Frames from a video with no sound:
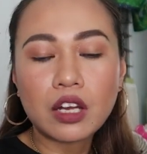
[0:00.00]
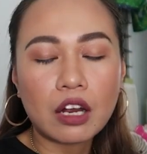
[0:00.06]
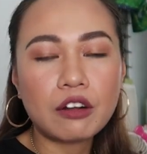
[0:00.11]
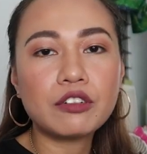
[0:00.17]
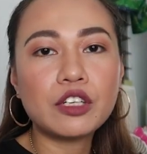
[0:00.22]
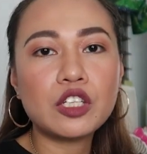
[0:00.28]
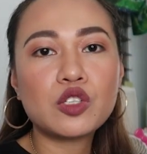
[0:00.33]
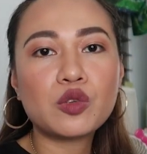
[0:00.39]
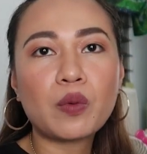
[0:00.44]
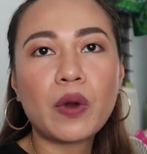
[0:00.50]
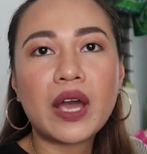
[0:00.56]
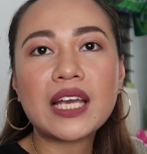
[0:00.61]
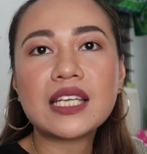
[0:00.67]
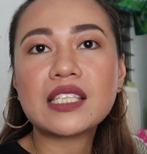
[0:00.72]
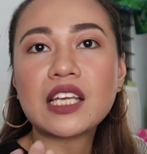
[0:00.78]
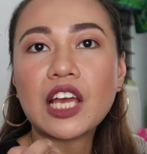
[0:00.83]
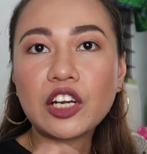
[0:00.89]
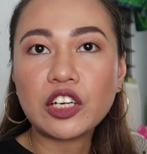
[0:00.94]
Coverage
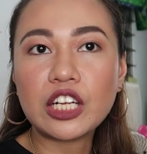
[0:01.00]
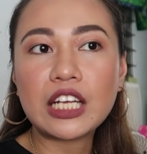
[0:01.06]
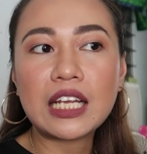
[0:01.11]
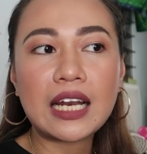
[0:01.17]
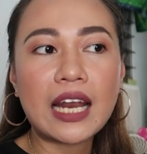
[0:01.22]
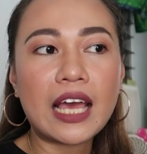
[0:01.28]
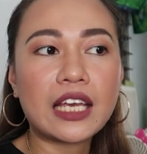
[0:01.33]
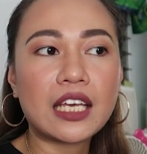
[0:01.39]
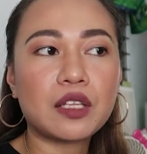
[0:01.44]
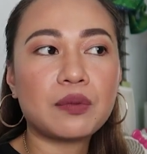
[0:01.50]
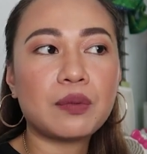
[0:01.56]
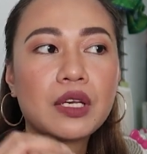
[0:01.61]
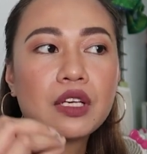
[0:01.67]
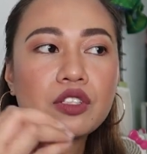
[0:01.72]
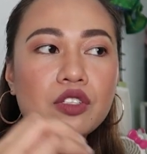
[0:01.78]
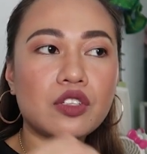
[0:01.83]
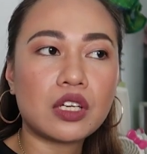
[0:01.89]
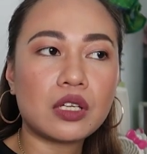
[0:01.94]
wise, I really like it
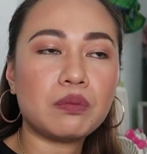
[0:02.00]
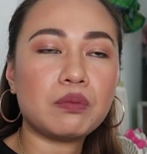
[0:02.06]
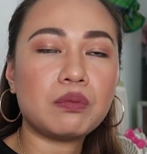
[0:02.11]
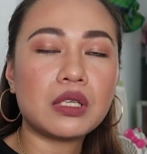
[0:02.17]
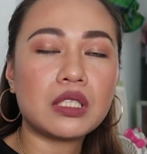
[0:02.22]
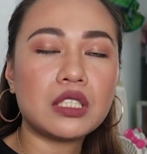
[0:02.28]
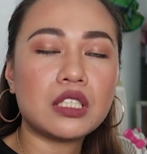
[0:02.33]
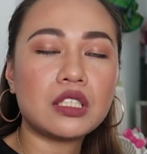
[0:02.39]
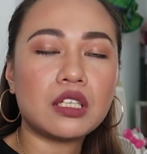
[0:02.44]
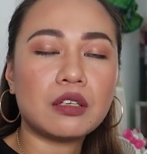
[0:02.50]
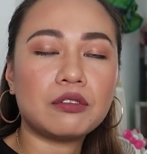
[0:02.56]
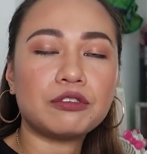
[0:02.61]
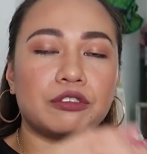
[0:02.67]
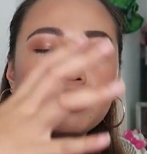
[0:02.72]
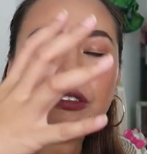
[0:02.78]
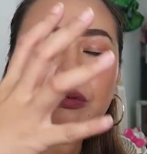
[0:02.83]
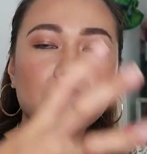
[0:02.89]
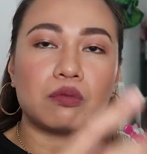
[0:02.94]
because you can build it up
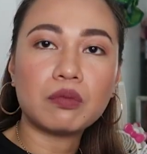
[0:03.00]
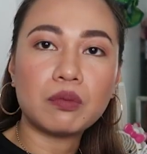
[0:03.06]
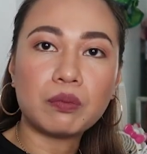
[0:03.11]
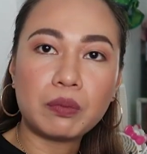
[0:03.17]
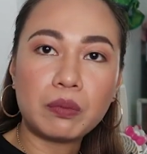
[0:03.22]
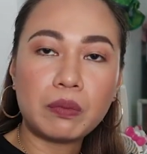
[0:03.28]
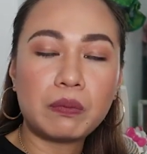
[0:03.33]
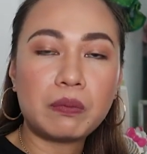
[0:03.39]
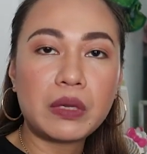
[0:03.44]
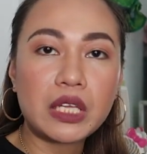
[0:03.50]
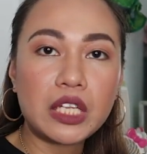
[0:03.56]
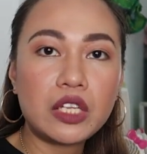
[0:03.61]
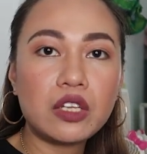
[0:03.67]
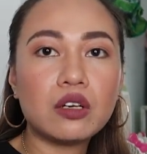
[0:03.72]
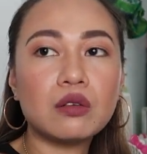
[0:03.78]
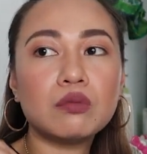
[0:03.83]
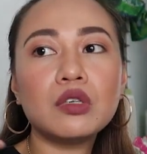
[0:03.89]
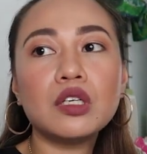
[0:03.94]
from
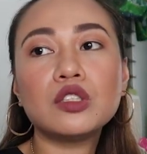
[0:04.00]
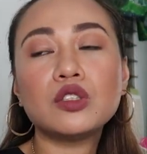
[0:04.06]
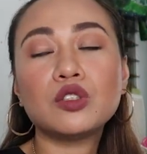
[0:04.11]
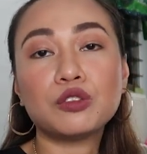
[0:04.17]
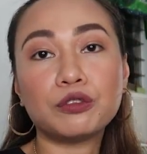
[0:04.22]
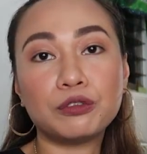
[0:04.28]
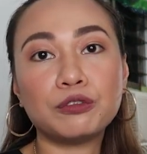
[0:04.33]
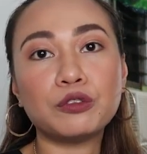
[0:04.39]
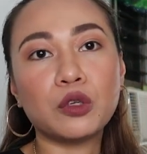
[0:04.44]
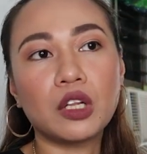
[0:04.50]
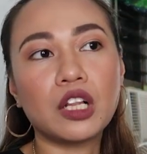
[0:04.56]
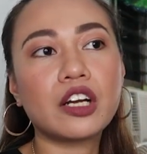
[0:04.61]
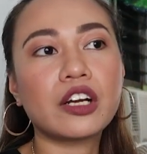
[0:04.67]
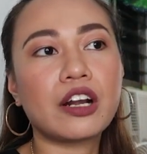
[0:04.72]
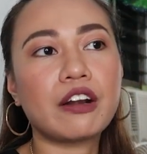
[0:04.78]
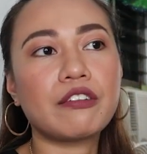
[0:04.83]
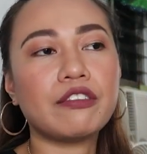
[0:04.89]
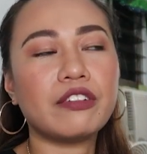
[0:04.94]
medium to full
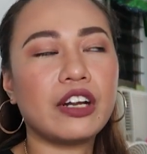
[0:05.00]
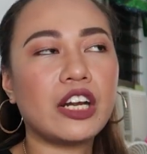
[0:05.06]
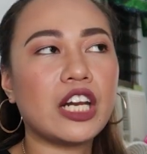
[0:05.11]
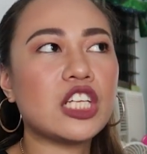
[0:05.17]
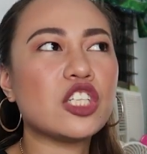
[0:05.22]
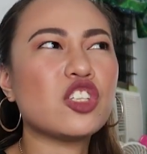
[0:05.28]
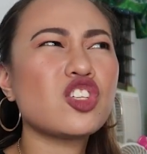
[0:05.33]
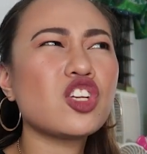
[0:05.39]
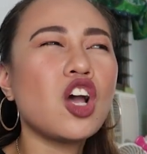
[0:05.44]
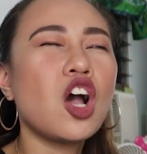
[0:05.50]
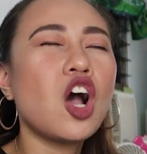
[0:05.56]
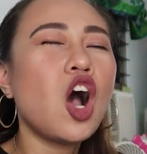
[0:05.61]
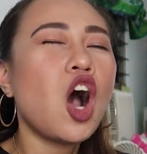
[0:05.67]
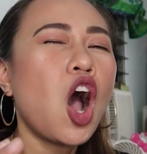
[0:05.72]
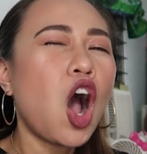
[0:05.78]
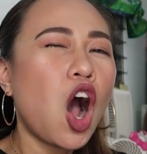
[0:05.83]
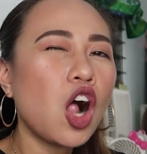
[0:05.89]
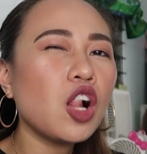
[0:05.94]
coverage.
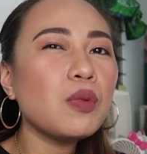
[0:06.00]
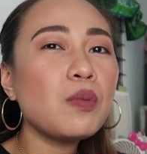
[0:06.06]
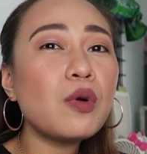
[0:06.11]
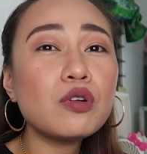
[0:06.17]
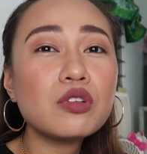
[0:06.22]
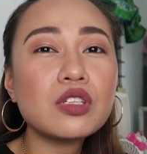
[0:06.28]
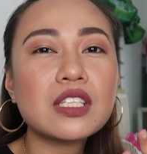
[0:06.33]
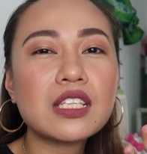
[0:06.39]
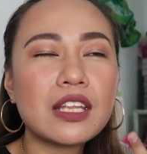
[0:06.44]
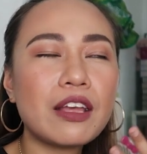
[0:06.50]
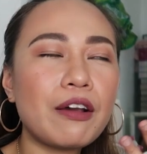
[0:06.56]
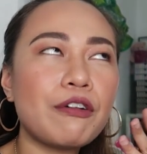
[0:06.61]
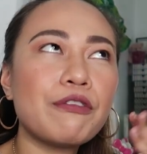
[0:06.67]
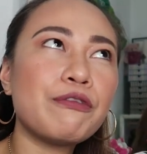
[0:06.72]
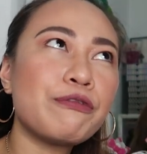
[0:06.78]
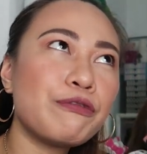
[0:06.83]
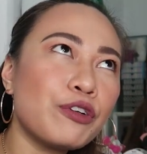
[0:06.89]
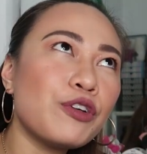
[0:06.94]
Almost
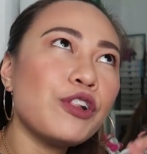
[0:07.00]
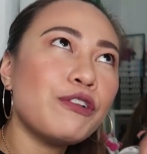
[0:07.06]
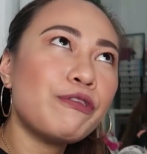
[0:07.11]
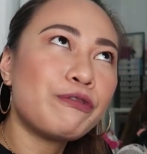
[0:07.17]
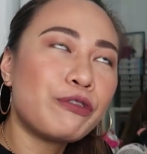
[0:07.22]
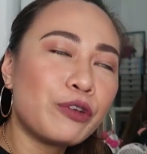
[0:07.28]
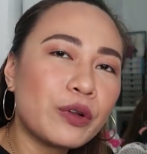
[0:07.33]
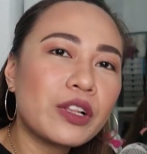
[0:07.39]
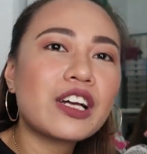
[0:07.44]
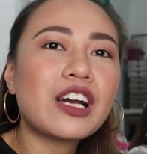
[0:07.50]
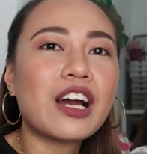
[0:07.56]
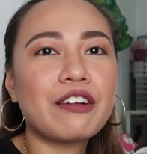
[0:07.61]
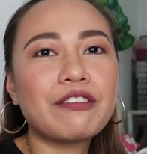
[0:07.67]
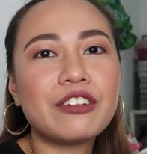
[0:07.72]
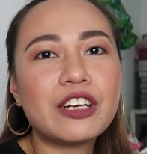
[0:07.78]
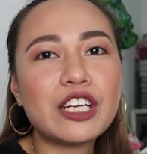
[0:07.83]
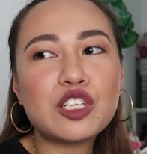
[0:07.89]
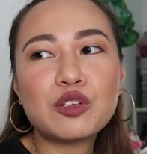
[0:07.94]
full
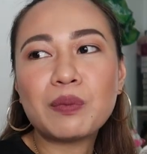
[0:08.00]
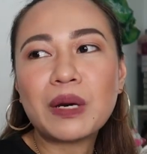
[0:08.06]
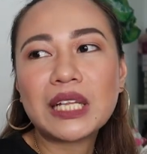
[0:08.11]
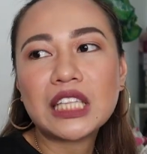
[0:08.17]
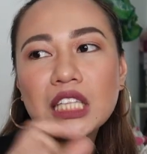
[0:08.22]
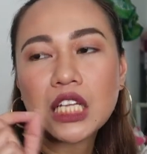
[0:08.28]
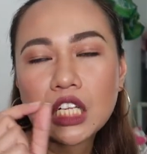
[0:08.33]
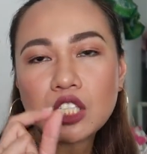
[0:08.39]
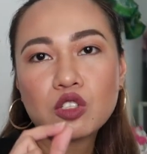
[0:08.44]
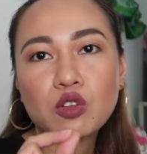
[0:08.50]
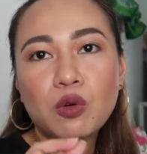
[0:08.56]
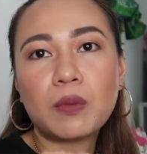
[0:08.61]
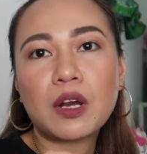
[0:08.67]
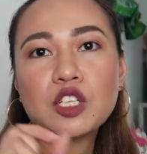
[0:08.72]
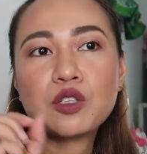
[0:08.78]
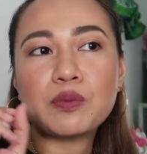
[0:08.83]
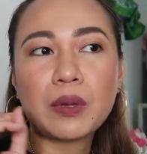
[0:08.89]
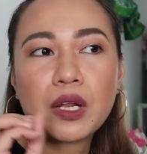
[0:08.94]
coverage, but not so
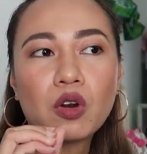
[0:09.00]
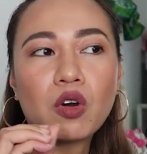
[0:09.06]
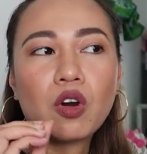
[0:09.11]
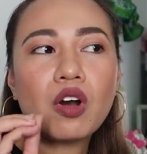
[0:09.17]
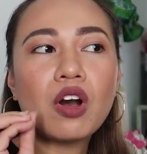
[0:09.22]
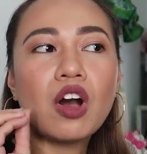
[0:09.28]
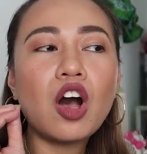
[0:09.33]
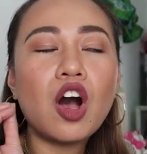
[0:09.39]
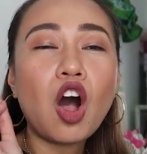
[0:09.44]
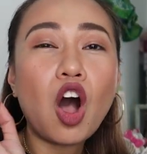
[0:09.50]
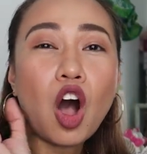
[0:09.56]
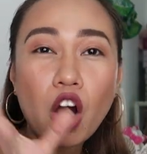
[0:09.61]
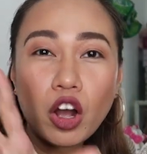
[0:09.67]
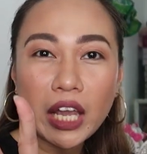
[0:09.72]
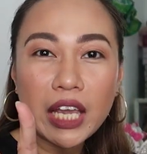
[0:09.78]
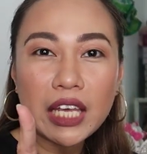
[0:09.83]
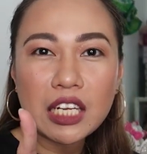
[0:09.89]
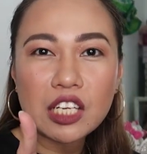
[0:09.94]
much, pero
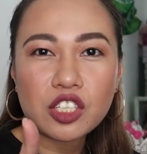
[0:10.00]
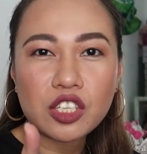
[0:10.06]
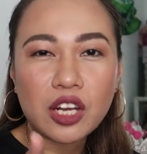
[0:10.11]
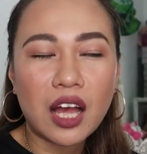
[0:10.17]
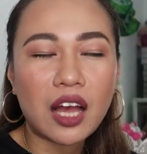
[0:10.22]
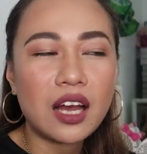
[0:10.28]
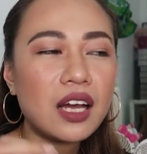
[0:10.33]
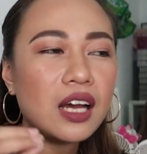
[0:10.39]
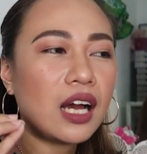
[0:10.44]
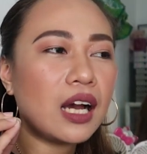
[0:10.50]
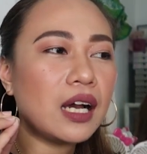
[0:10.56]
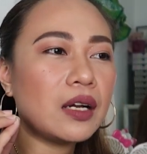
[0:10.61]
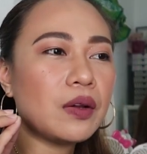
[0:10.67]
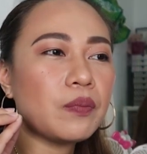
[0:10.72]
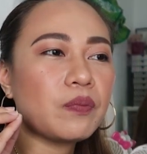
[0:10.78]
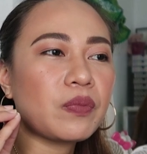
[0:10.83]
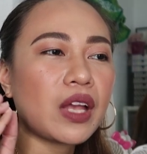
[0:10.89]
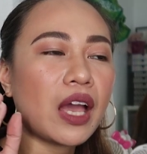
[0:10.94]
okay na siya.
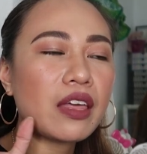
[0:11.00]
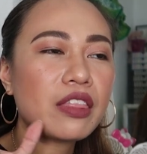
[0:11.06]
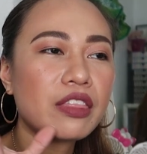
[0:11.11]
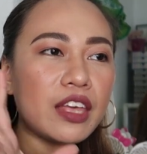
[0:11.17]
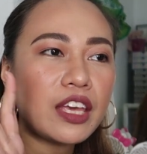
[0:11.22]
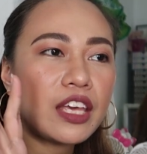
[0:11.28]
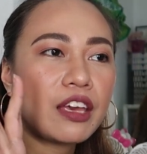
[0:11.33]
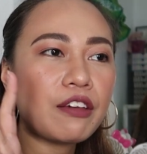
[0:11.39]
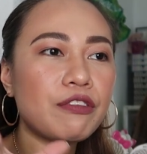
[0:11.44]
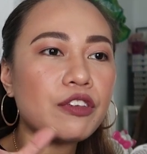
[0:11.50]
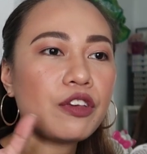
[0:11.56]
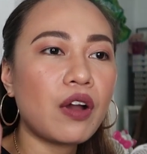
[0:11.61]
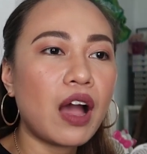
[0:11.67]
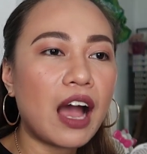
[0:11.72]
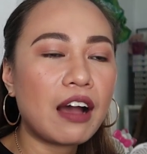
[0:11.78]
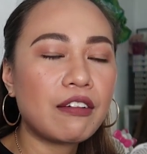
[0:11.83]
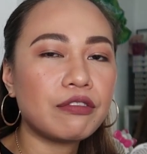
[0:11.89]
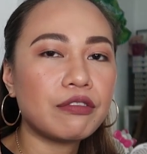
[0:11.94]
I think if you
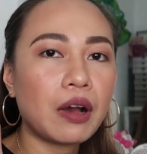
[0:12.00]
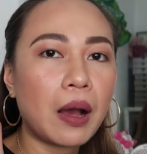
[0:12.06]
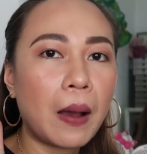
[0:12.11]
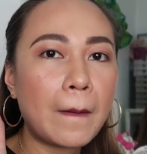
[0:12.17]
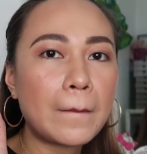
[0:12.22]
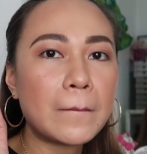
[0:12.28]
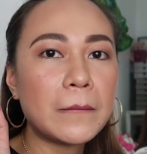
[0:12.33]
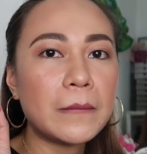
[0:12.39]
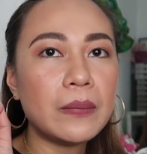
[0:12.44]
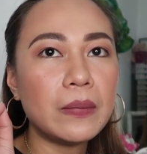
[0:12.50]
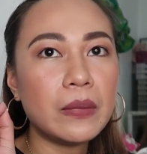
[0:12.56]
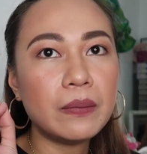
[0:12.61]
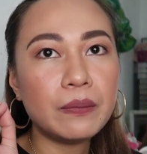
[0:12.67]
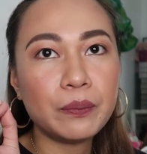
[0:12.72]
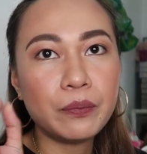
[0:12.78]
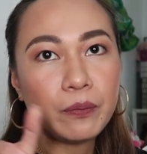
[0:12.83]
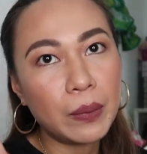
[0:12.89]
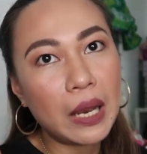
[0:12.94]
have
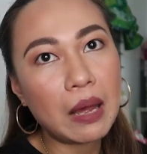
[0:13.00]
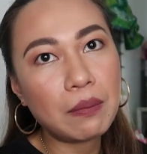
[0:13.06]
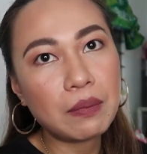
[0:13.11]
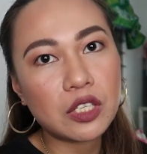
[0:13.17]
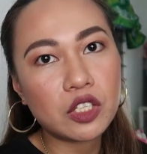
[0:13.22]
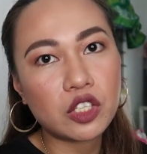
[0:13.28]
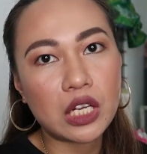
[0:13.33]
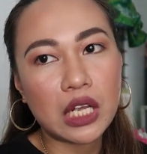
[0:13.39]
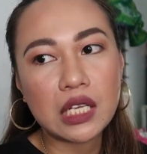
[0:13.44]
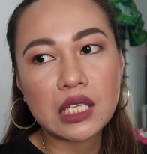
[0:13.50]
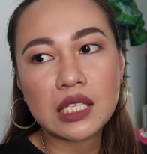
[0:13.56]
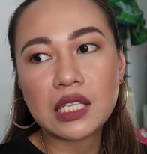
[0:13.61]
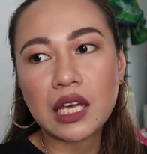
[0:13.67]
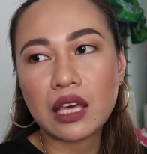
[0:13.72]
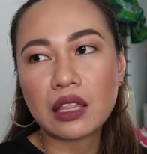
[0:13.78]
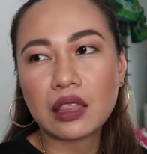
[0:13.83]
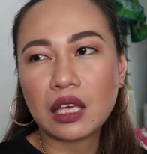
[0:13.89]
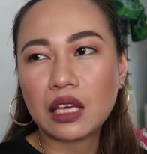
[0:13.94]

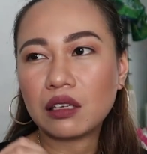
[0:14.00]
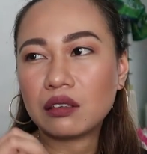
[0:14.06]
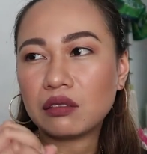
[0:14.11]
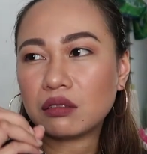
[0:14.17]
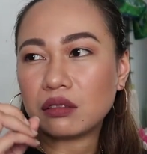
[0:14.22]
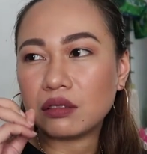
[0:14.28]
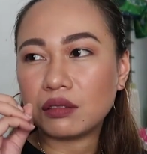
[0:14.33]
blemishes, I think